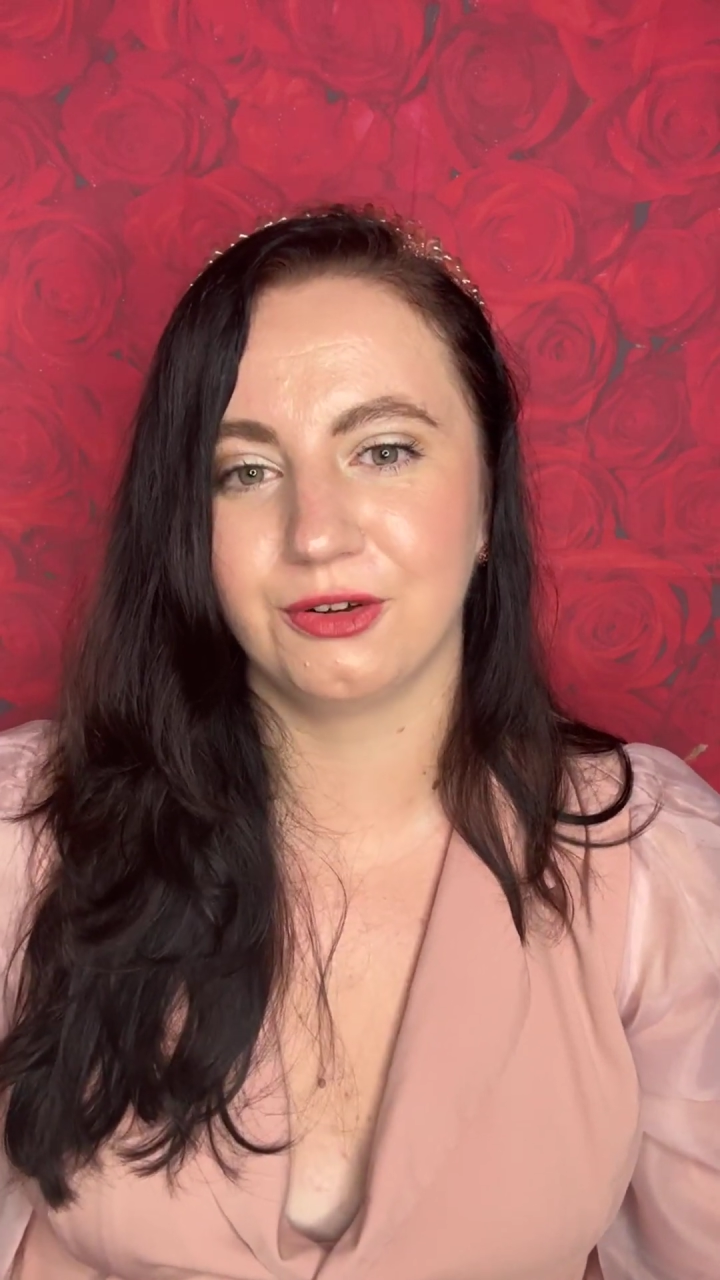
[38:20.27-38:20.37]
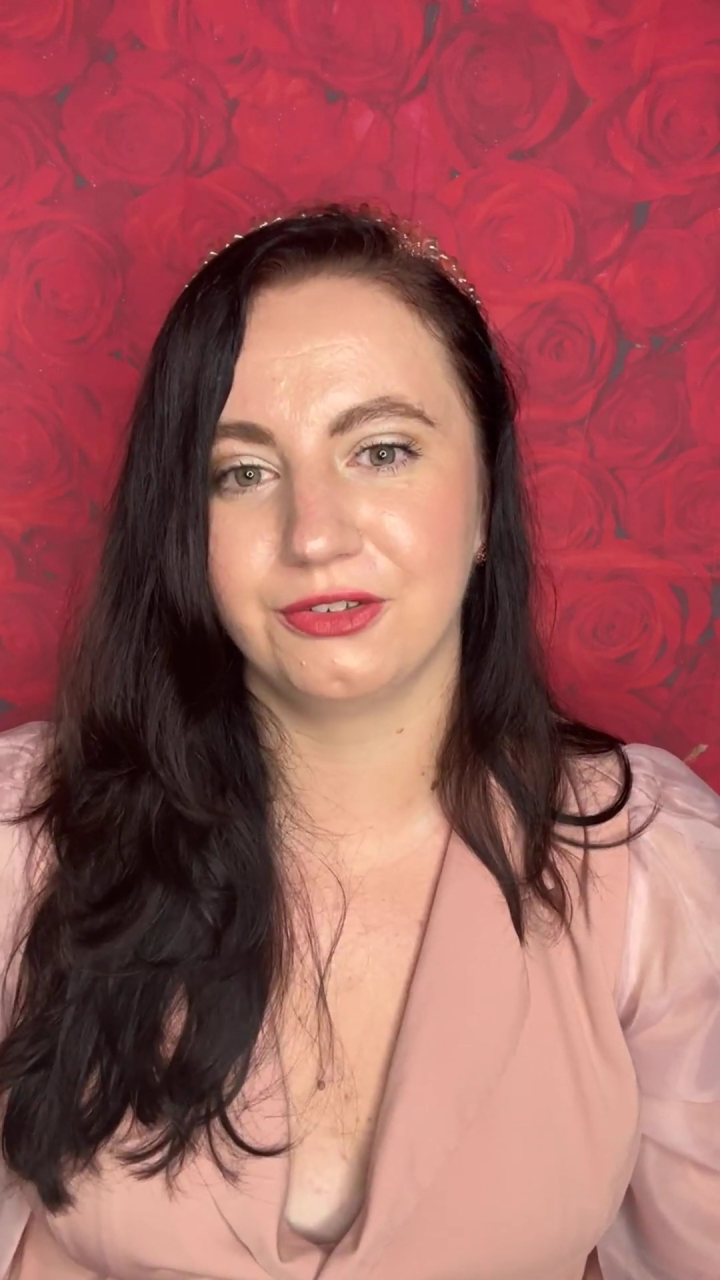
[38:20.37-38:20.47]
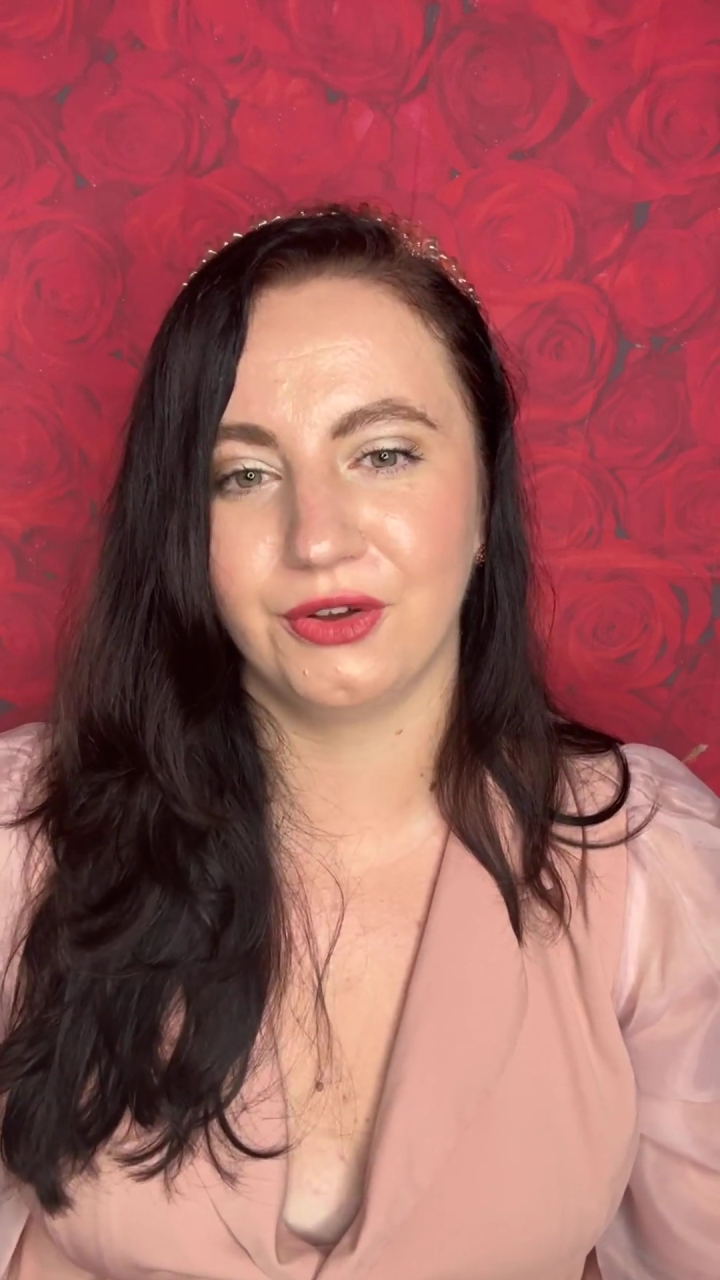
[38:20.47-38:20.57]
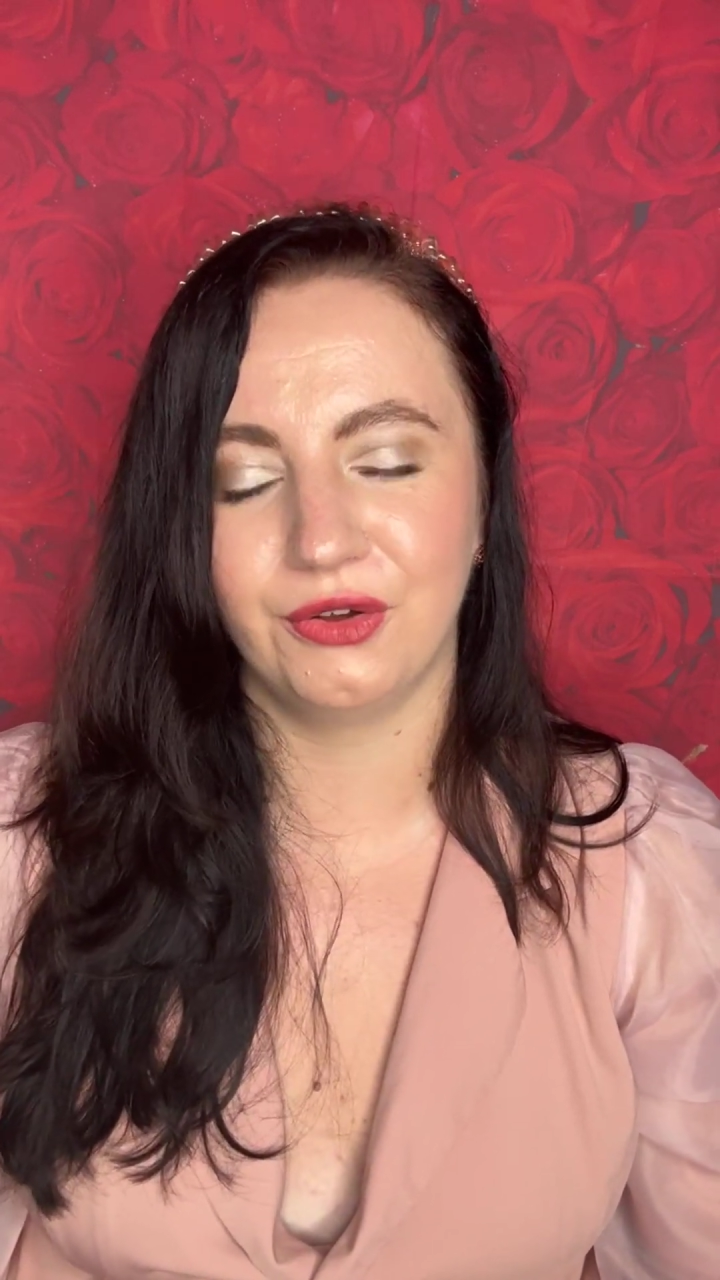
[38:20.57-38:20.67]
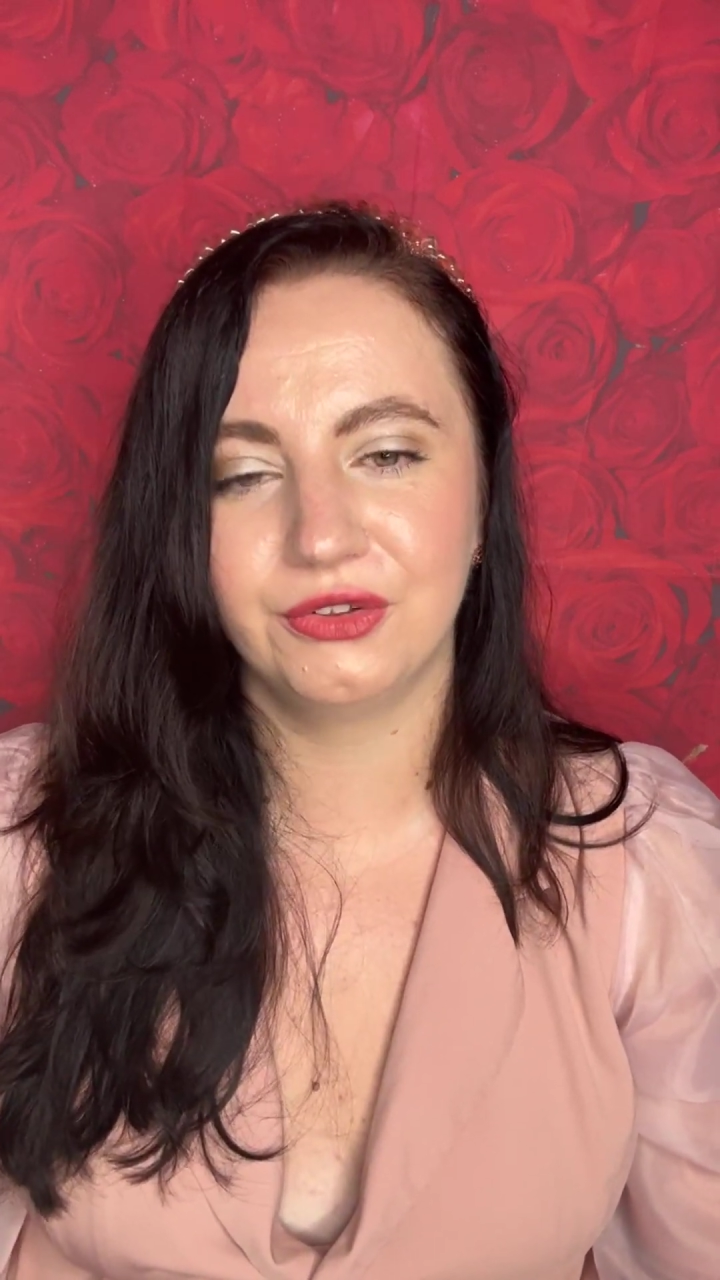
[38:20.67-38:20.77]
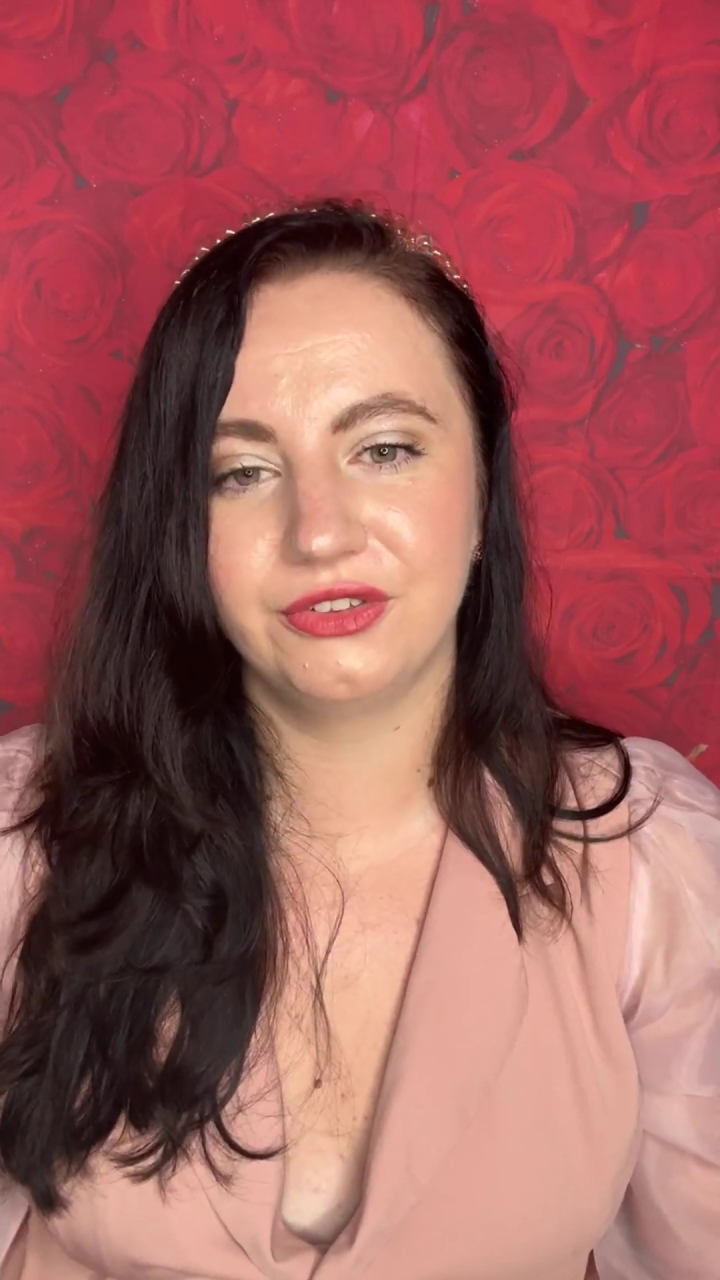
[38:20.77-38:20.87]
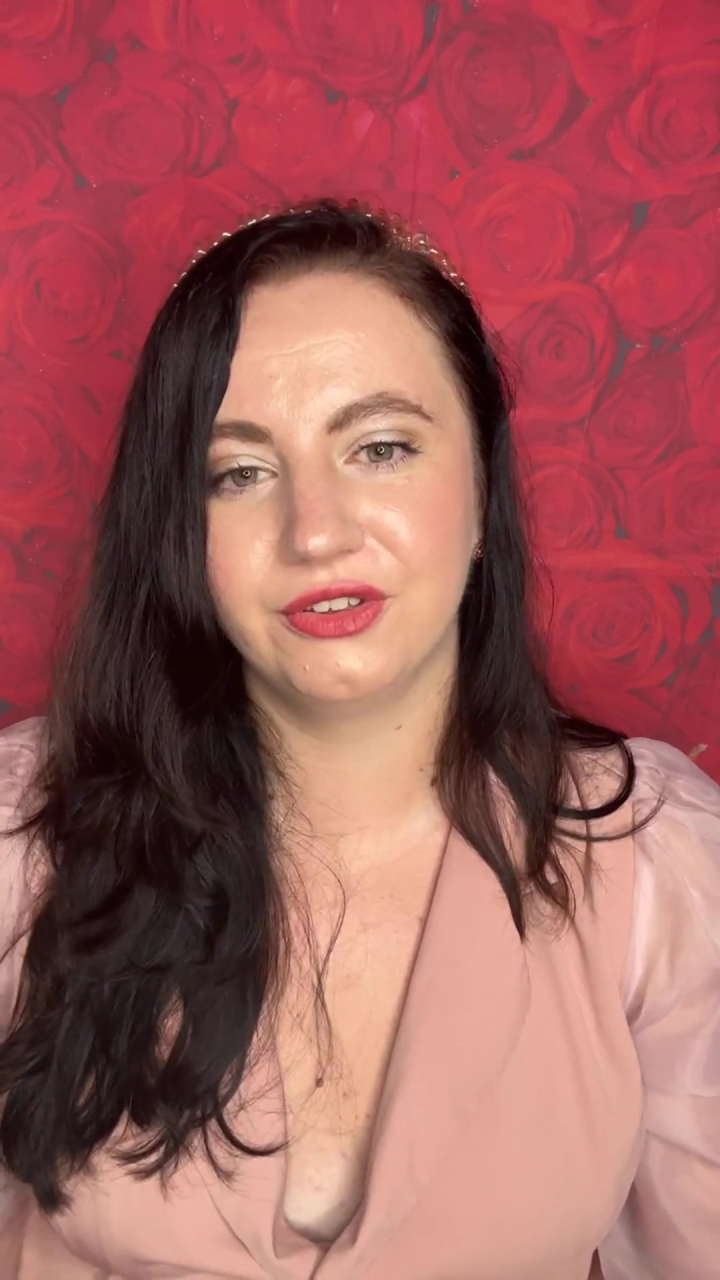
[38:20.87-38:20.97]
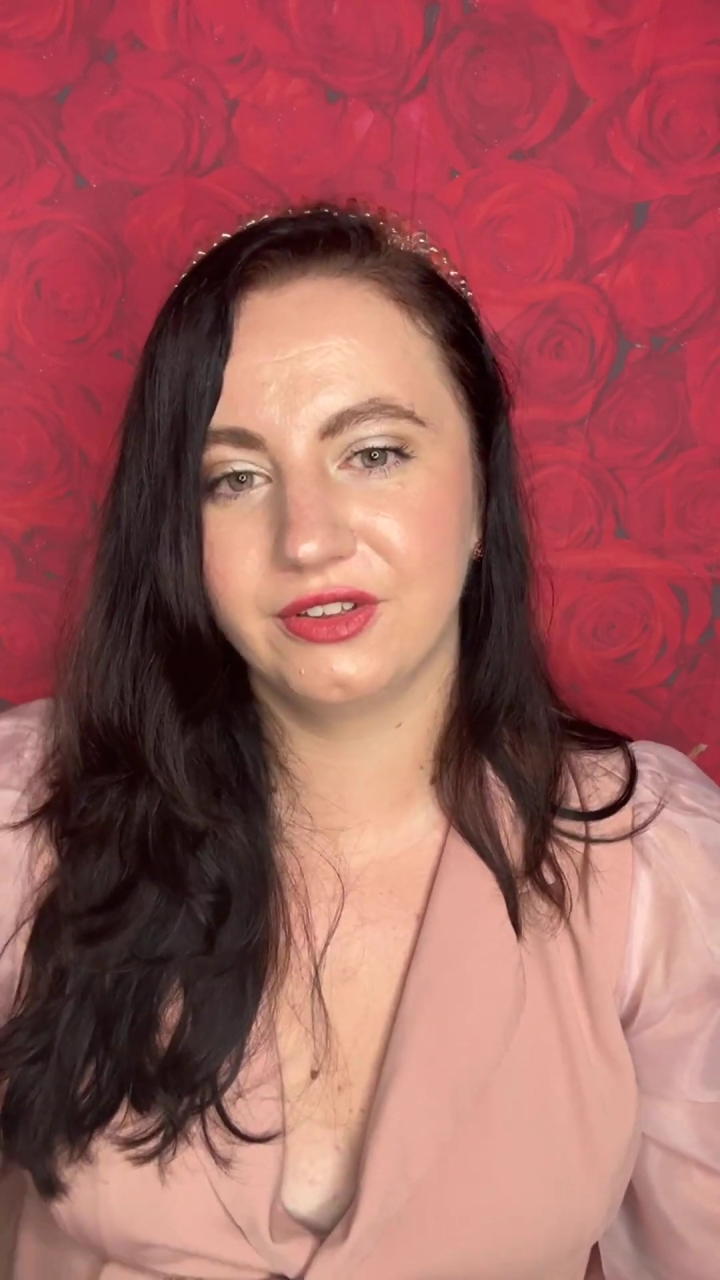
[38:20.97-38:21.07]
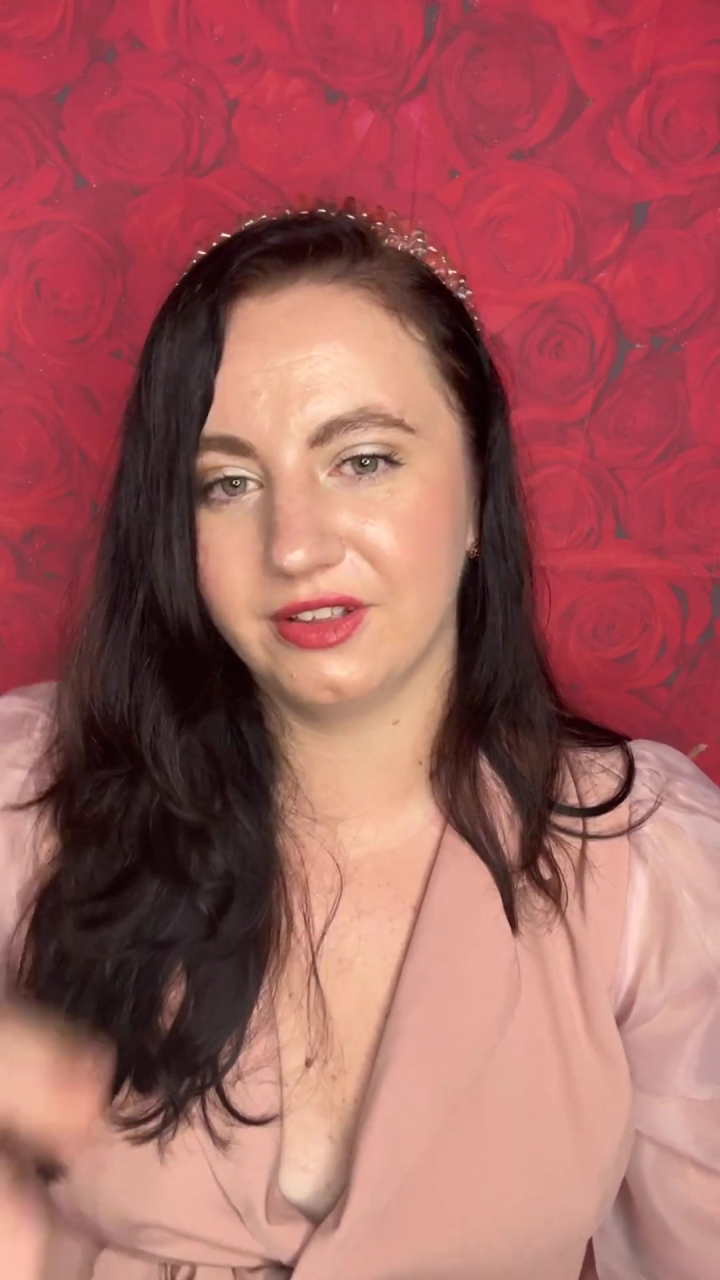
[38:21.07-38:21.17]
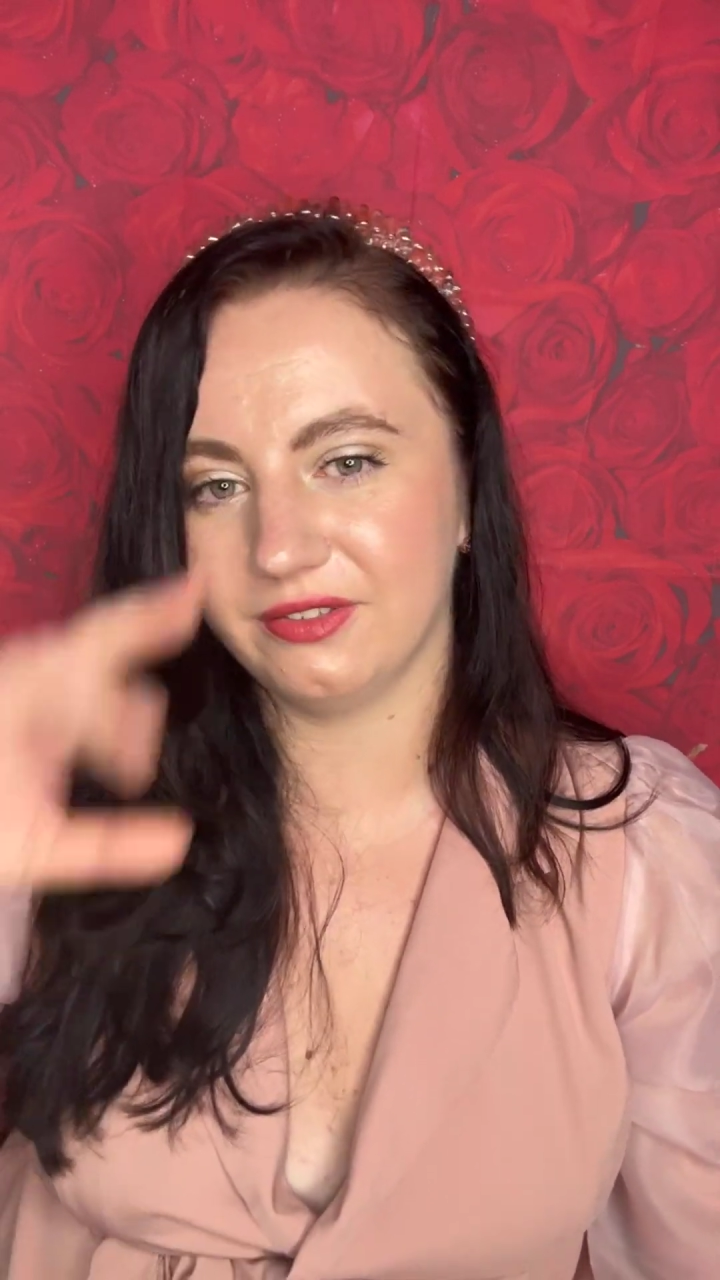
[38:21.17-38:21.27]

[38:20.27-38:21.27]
result,